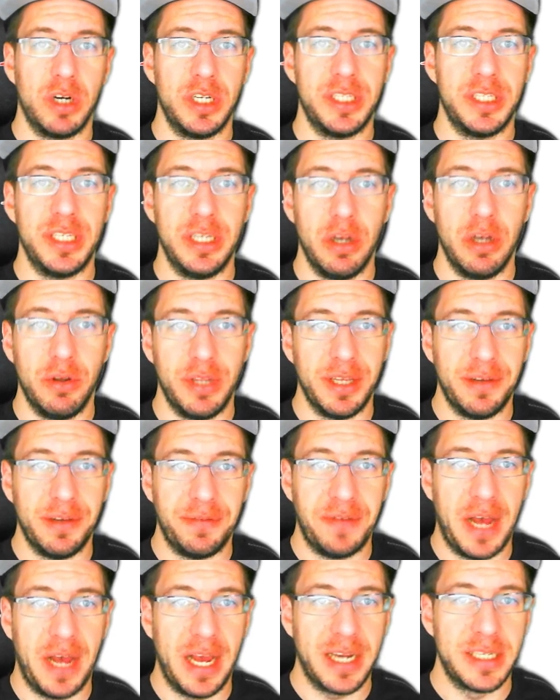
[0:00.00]
to know the
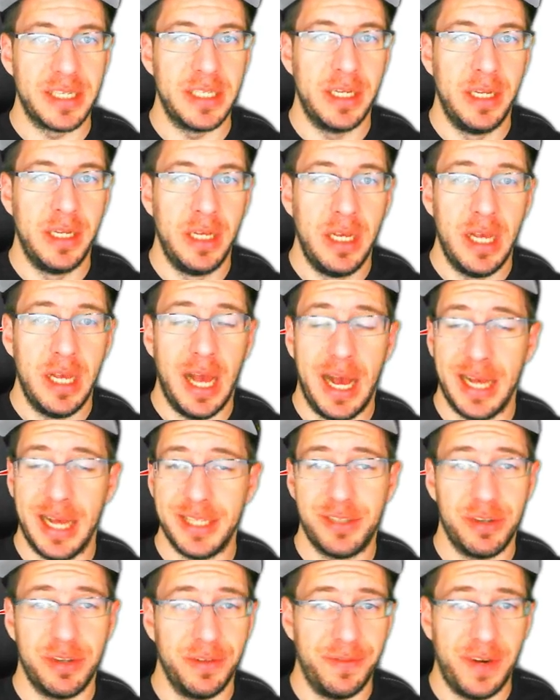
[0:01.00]
effect.
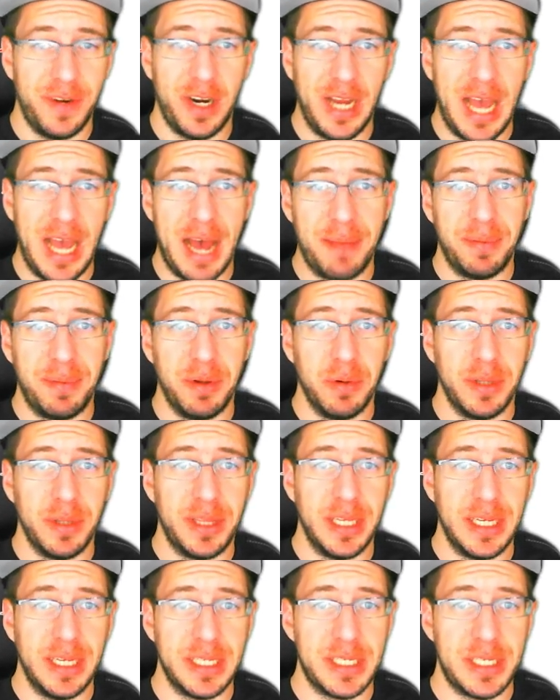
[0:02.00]
So very happy with
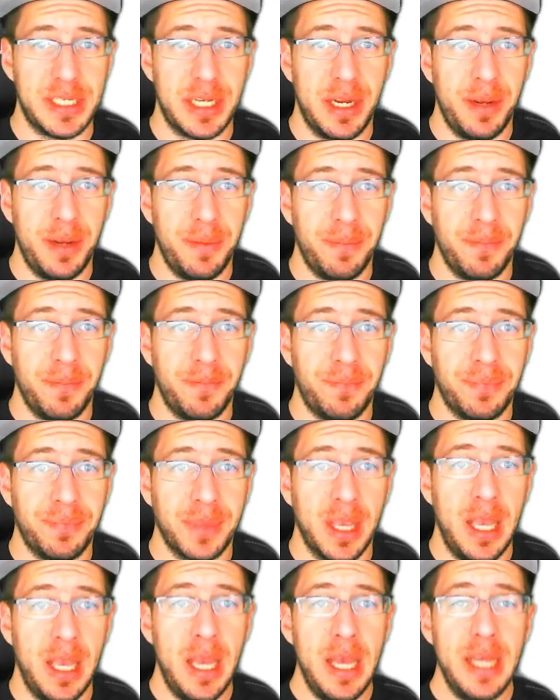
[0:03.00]
this.
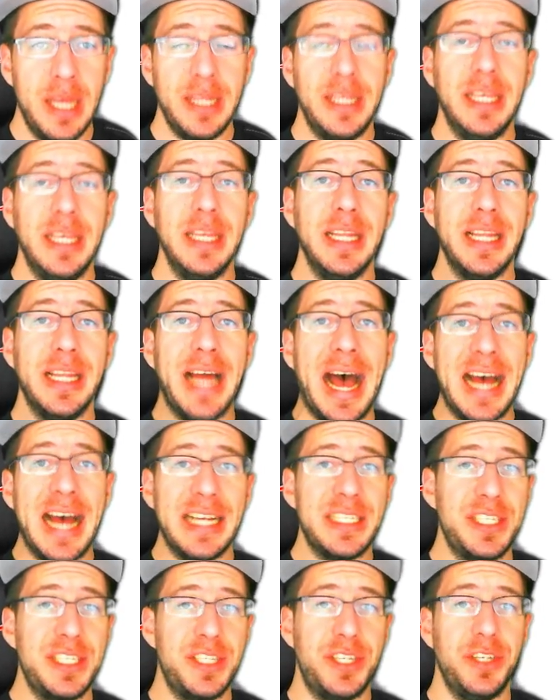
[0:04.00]
The
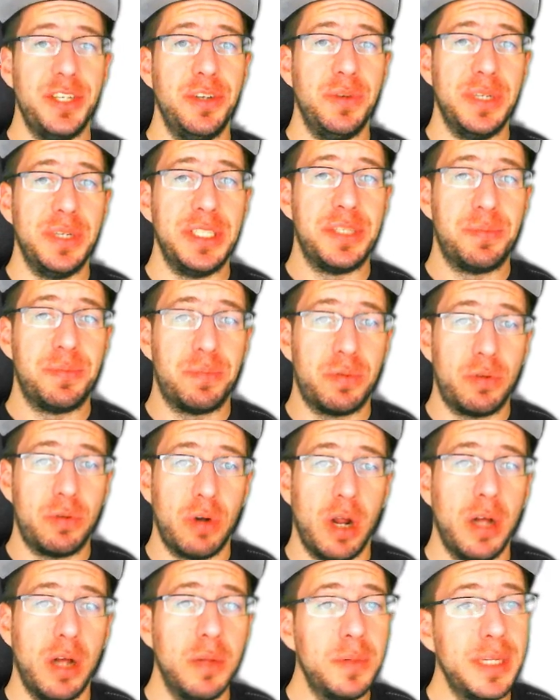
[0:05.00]
last two is
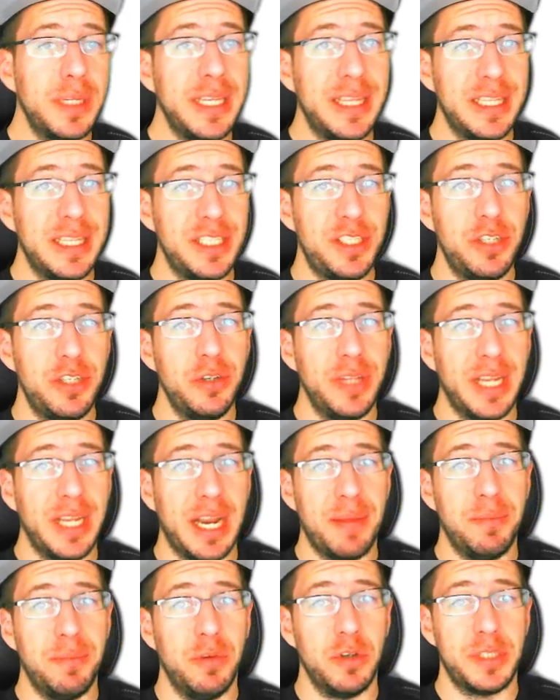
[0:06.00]
probably the two that
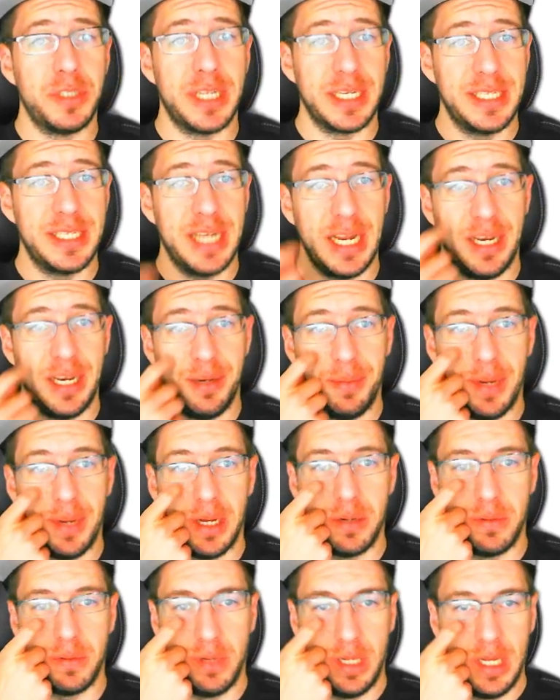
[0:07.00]
I'm most excited
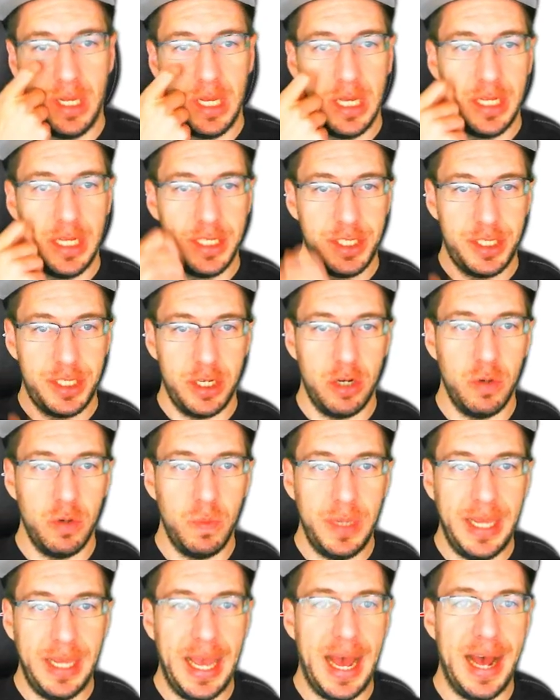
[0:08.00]
about. So
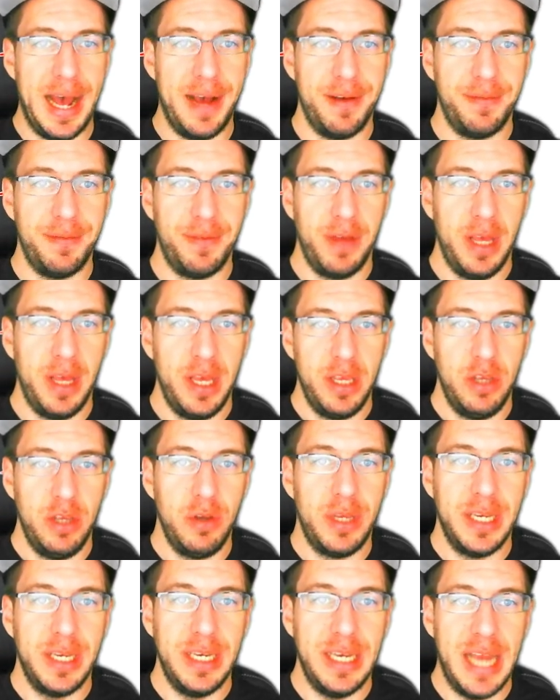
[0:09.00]
we have, you
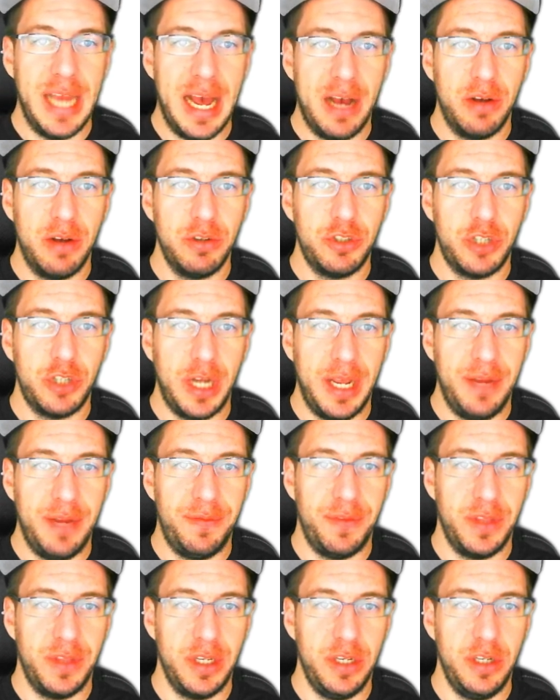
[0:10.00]
can now trade
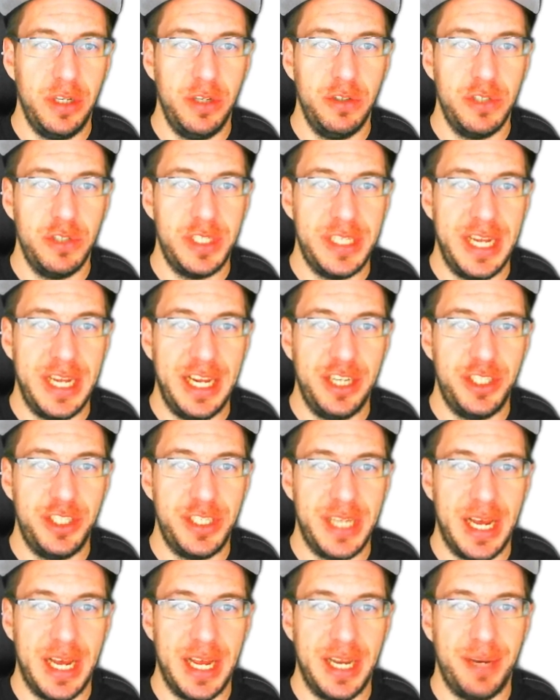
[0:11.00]
for the new Sage
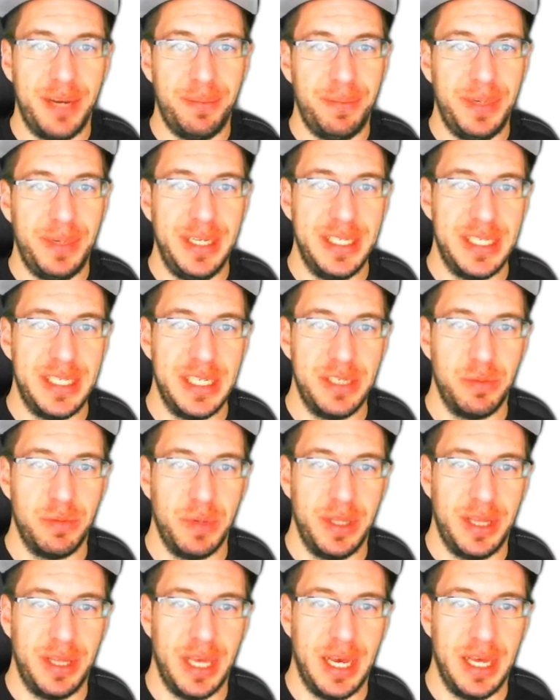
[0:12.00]
set pieces
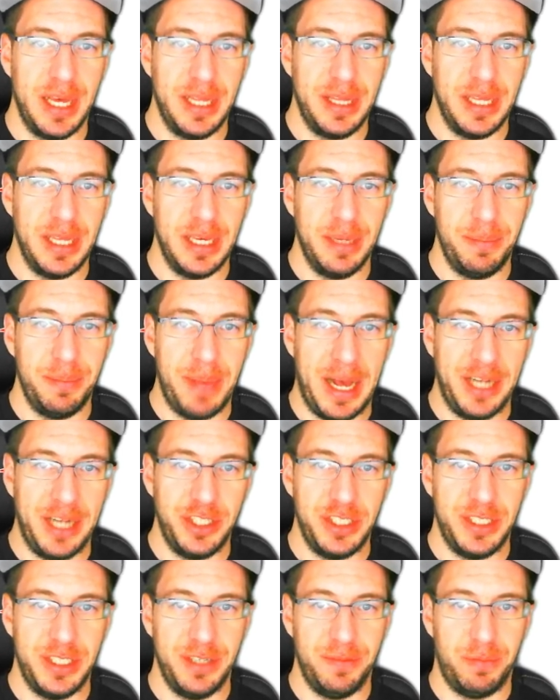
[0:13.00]
with the
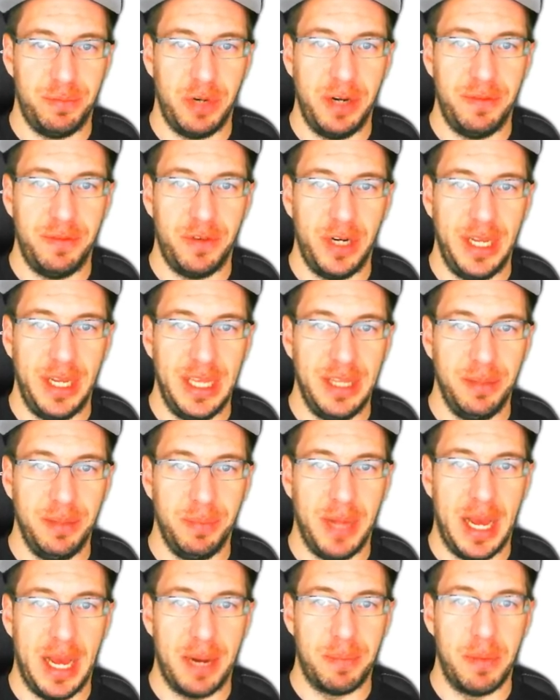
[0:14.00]
Badges of Bravery in the
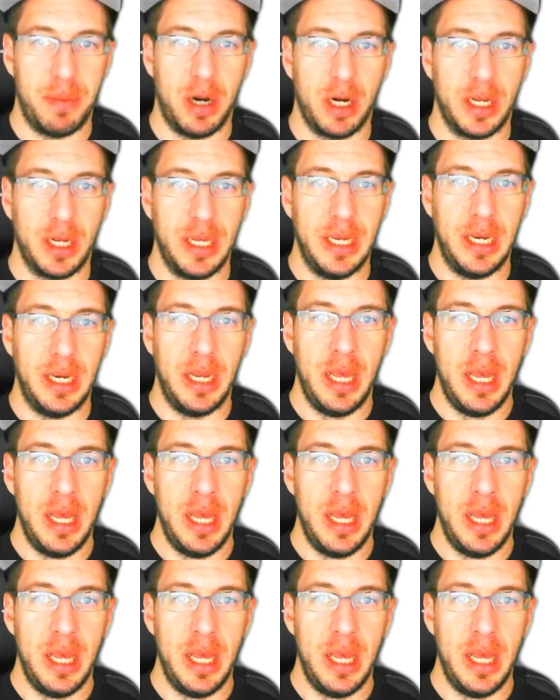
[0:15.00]
black market.